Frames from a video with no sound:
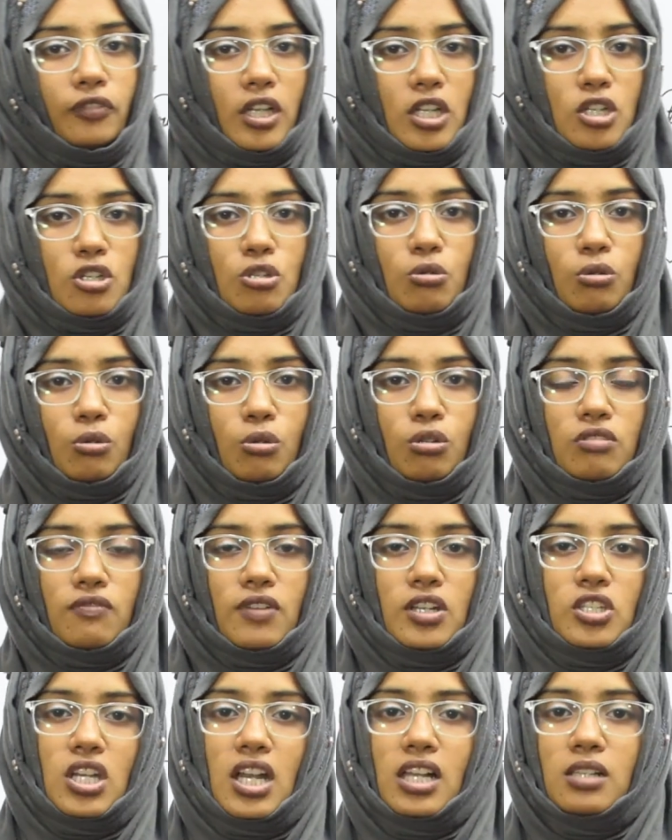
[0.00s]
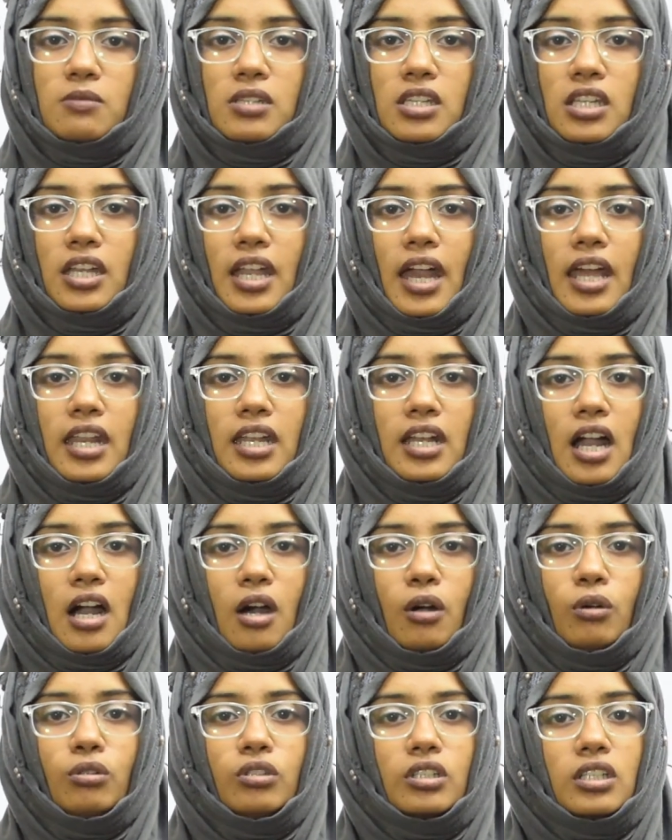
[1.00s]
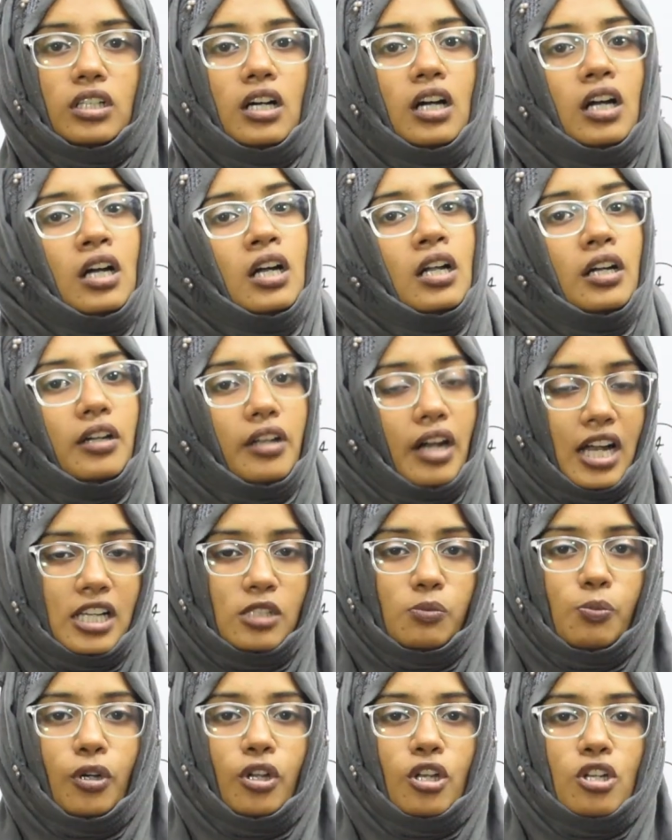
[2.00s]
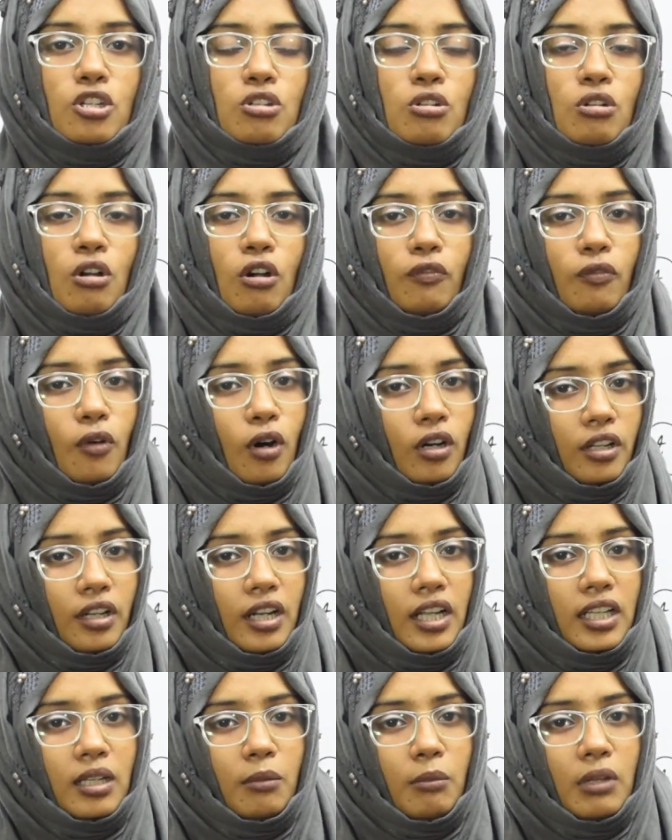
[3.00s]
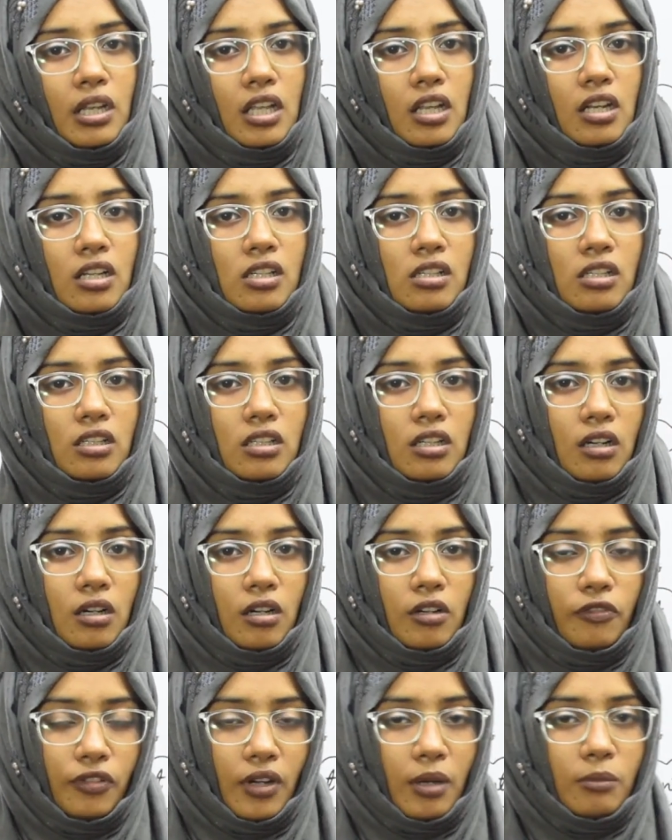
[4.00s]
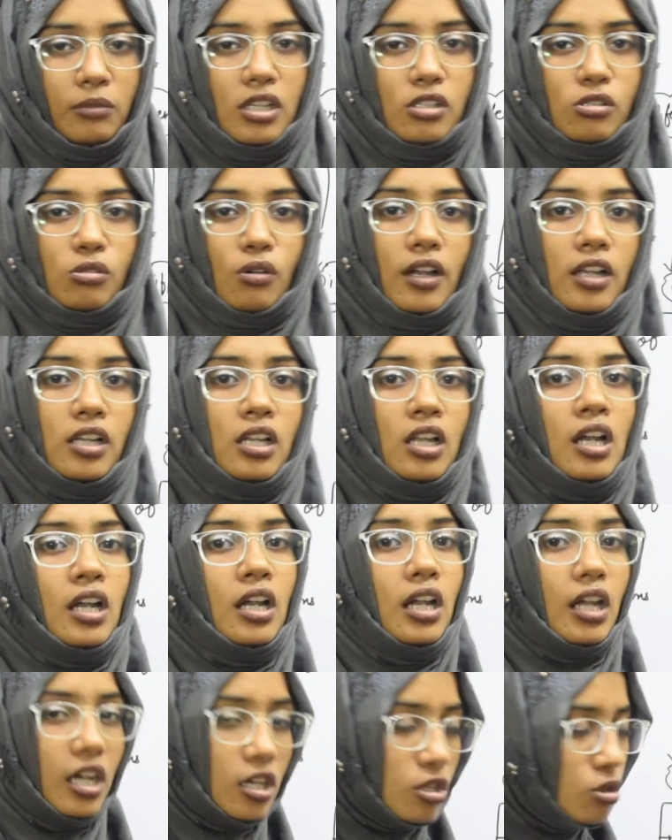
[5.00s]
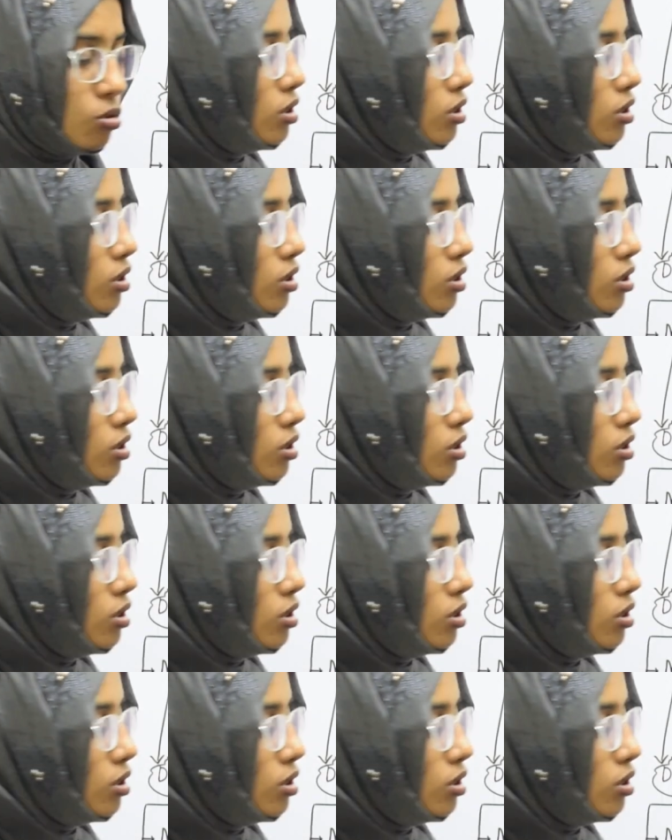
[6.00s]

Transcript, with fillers: tissues which helps in carrying out the transportation of water and the mineral uh, from the soil into